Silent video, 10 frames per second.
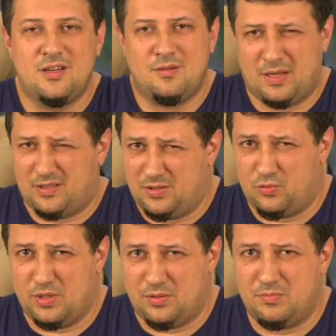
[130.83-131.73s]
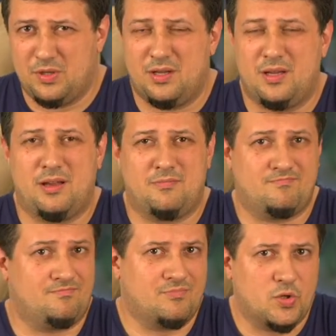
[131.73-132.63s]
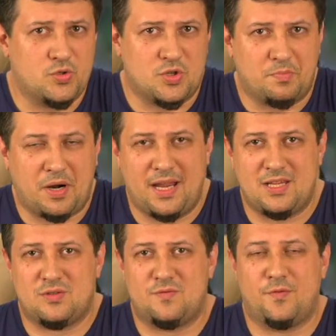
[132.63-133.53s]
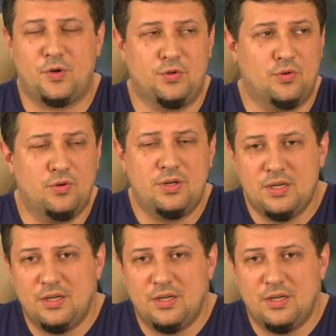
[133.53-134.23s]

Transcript: but it will be a good surprise for you.